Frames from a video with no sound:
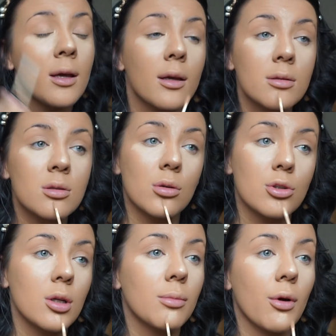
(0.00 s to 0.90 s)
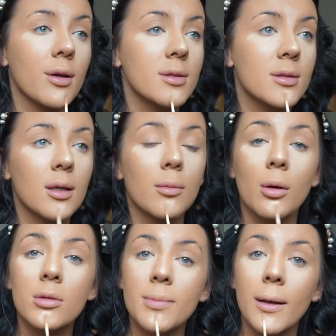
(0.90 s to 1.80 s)
extortionate prices, and I'm
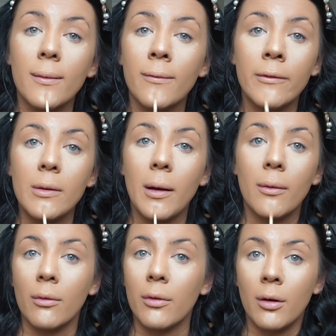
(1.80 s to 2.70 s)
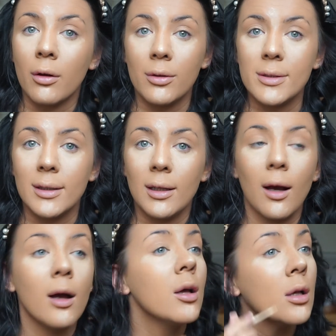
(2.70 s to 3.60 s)
not spending £50 on a concealer.
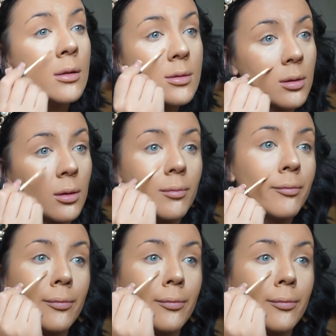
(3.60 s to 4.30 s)
So